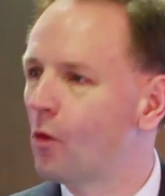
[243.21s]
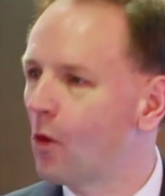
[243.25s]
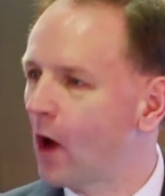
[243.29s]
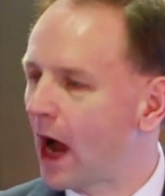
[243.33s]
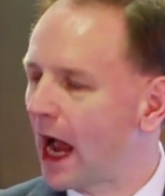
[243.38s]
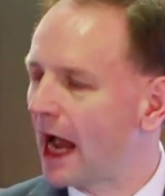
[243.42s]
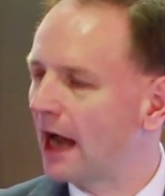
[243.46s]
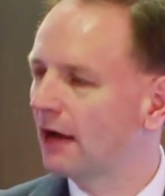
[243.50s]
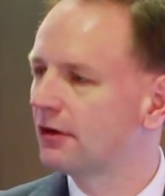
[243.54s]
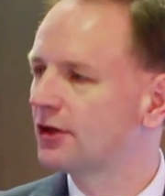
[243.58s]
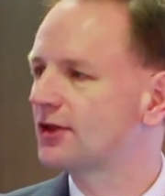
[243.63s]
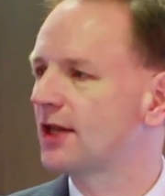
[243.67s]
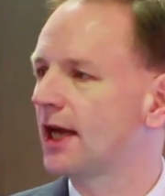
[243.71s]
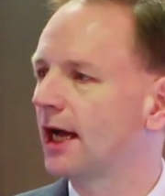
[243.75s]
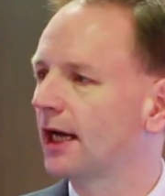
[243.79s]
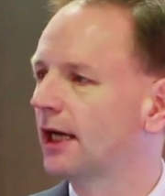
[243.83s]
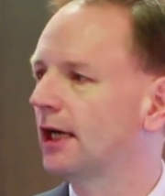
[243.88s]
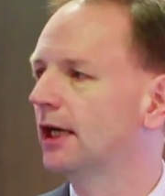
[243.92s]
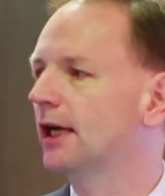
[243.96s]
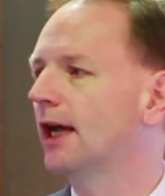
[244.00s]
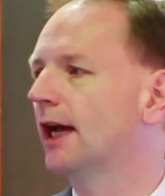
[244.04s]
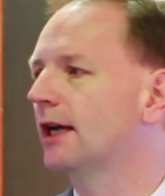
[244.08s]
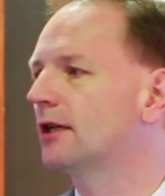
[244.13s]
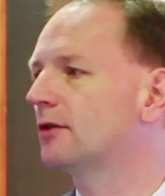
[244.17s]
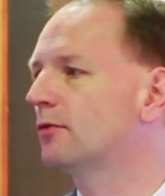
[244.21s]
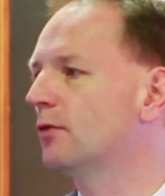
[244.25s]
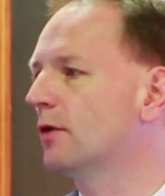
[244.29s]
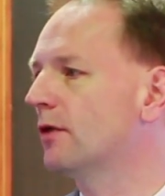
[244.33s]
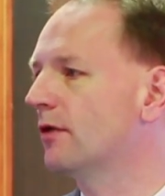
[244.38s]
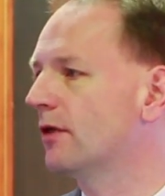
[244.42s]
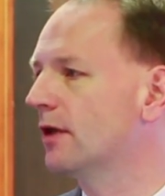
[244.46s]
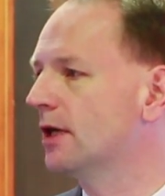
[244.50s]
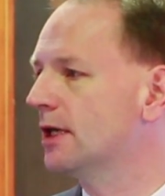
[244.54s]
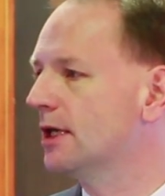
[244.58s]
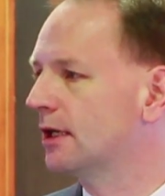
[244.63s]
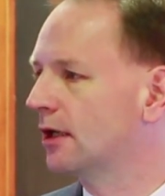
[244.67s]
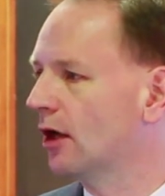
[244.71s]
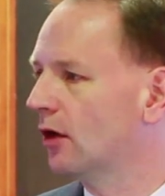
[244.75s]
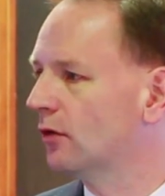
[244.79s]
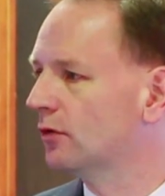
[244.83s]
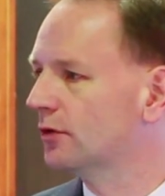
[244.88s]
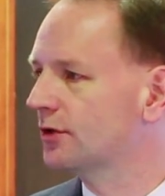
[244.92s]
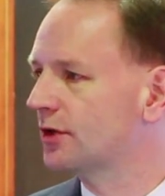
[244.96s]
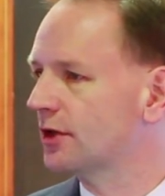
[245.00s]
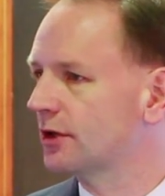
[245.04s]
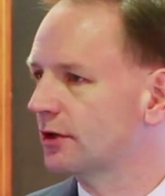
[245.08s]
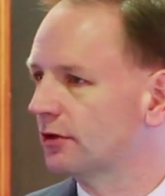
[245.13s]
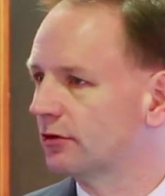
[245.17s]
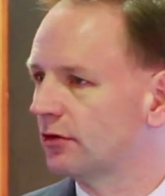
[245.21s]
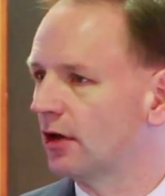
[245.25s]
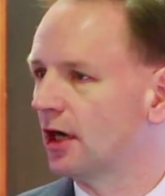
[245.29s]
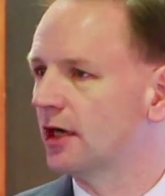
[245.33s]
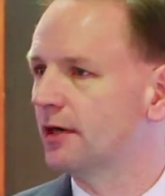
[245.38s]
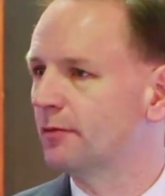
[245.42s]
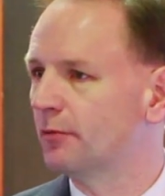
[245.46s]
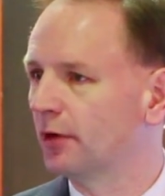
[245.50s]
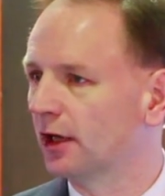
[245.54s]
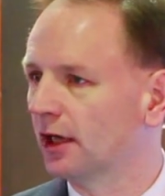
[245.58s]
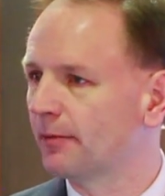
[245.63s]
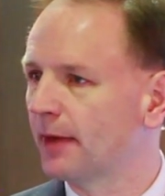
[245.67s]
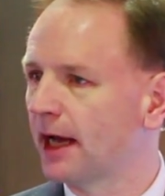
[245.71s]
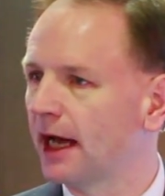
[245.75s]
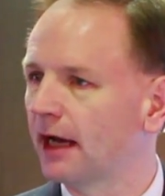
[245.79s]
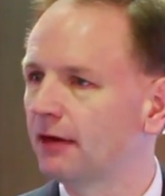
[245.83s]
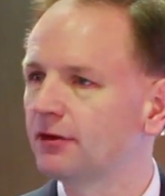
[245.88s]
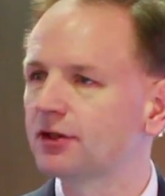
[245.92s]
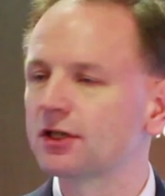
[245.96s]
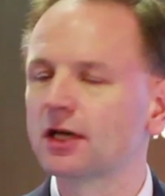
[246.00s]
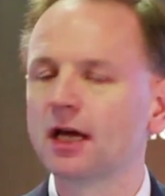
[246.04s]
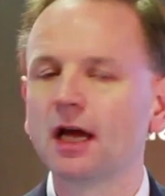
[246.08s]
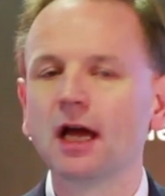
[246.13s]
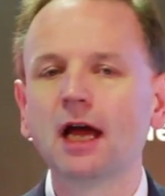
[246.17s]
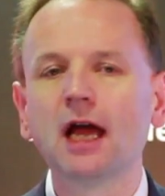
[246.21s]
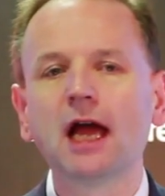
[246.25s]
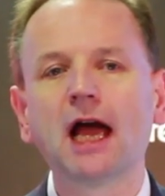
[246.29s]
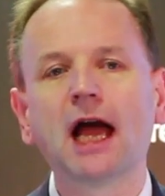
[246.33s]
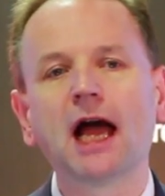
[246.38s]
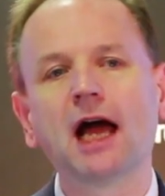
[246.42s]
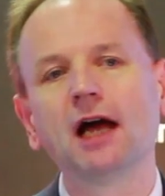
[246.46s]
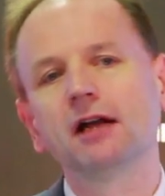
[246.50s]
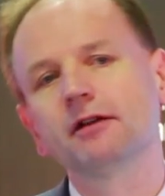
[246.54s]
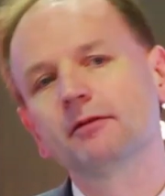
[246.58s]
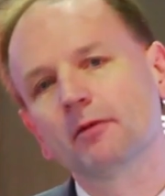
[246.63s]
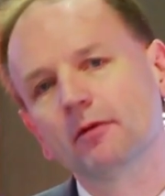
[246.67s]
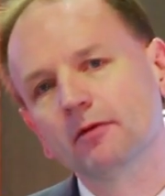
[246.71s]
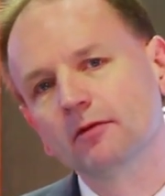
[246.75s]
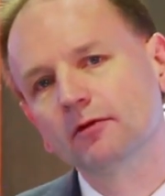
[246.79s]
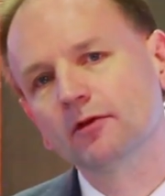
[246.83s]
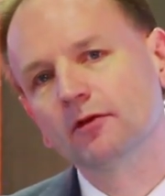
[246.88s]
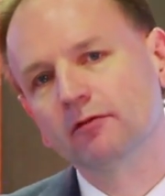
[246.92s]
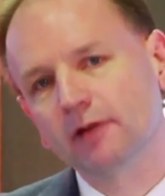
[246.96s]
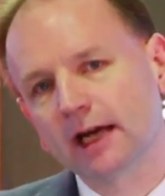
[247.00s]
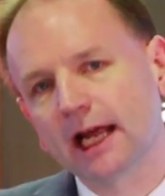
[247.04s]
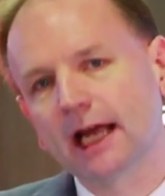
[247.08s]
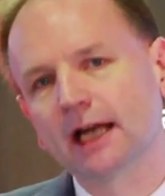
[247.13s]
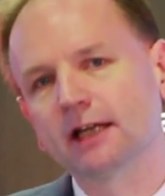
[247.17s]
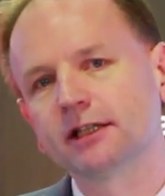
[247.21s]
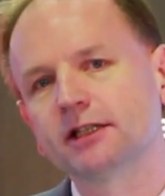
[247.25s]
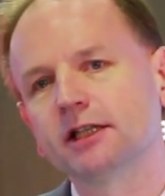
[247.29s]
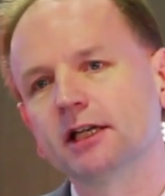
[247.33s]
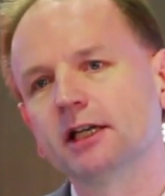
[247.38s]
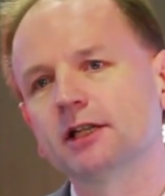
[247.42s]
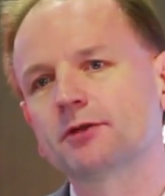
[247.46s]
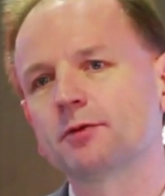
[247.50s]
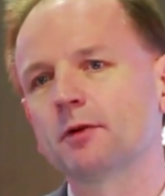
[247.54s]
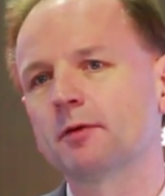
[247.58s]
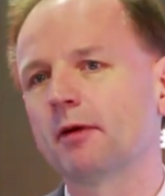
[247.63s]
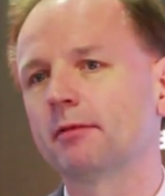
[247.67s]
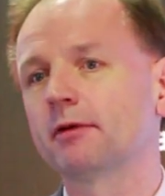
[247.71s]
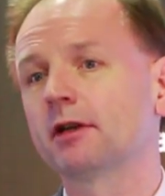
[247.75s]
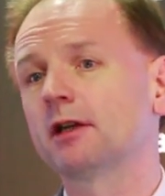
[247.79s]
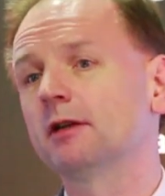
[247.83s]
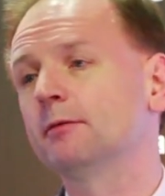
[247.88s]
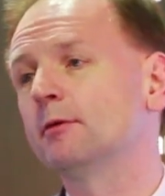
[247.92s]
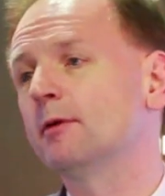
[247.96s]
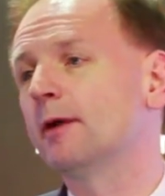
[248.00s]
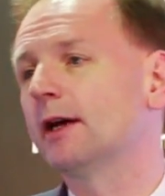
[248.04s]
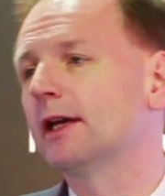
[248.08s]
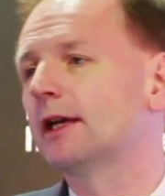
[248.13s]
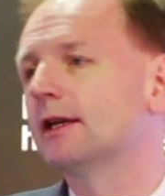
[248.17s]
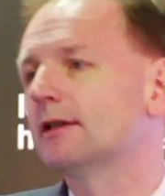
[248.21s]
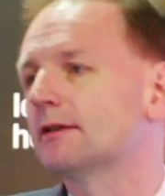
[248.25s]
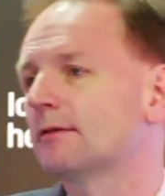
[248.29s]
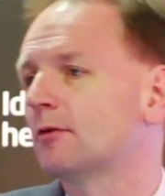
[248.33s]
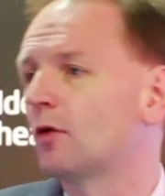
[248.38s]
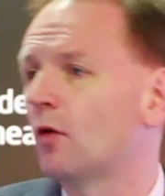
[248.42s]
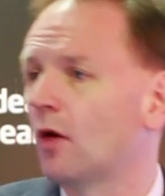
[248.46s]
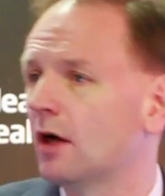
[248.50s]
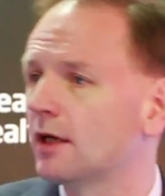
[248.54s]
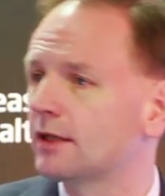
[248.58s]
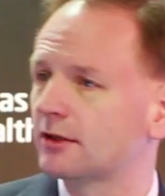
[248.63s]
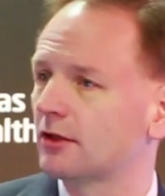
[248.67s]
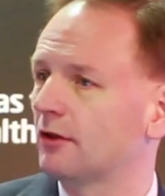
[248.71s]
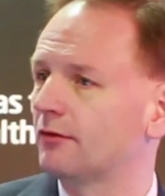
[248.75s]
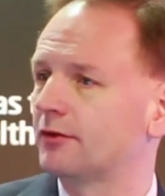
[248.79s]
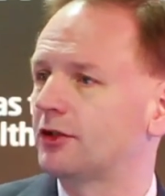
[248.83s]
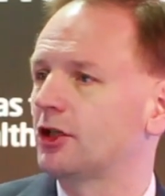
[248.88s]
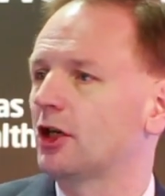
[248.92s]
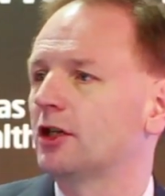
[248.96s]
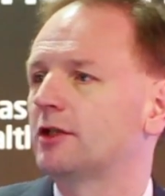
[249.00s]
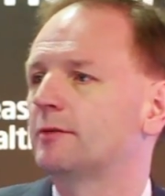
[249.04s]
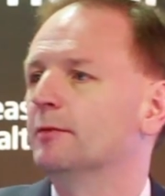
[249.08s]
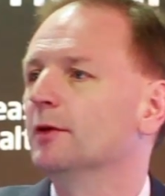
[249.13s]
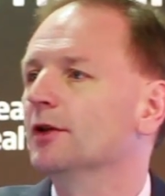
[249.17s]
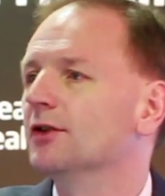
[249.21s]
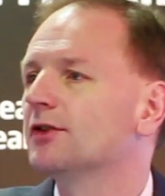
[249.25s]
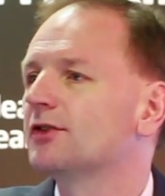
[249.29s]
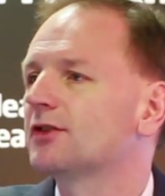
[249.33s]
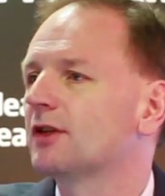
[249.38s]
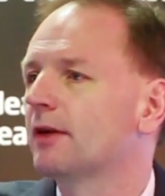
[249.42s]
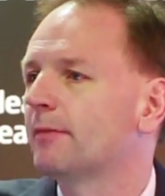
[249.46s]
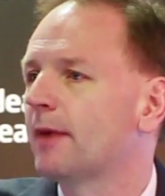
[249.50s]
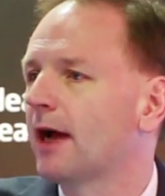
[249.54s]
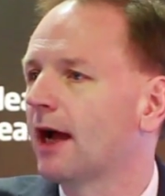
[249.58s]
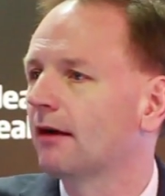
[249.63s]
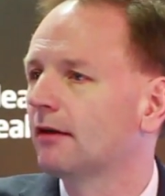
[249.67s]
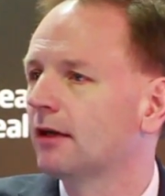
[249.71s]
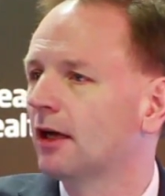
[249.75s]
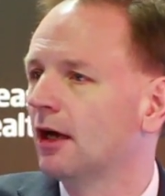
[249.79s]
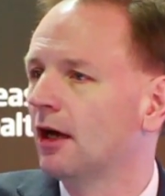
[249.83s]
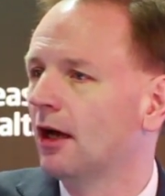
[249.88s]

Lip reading: How does that connect with the goals that you're trying to bring about? And the reality is we're probably going to be making some quite soft judgments about